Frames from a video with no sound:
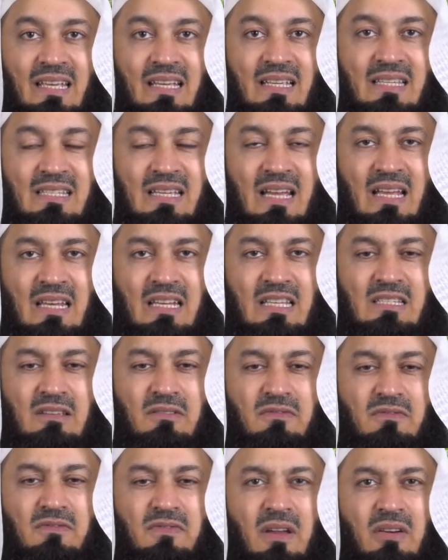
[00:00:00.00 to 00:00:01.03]
ihsan is a
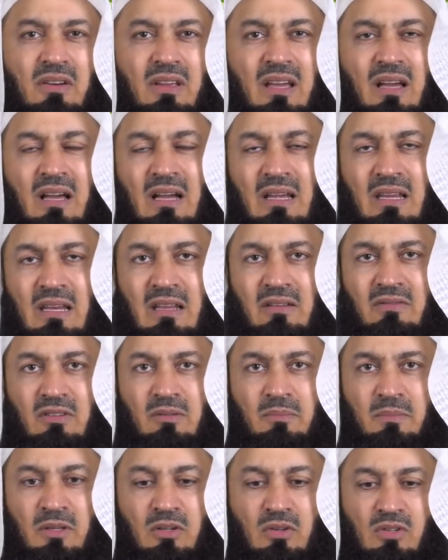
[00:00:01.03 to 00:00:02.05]
very high level,
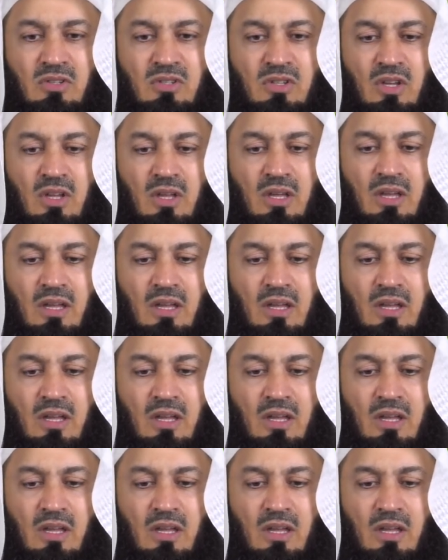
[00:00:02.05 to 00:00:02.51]
because